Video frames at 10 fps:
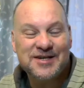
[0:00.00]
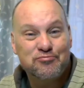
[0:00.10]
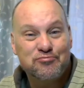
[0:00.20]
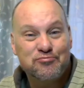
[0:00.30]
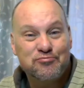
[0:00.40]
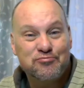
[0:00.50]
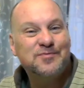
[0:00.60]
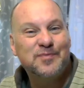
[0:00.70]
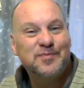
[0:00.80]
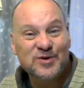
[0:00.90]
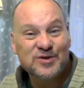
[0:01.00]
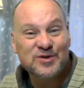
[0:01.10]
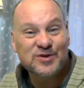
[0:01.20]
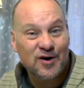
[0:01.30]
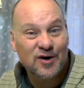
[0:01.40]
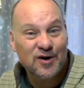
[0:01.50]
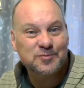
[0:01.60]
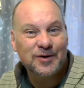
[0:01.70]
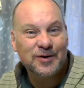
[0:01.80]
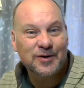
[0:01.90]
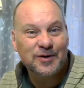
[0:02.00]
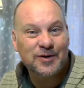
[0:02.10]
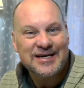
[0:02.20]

imprisoned because of the gospel.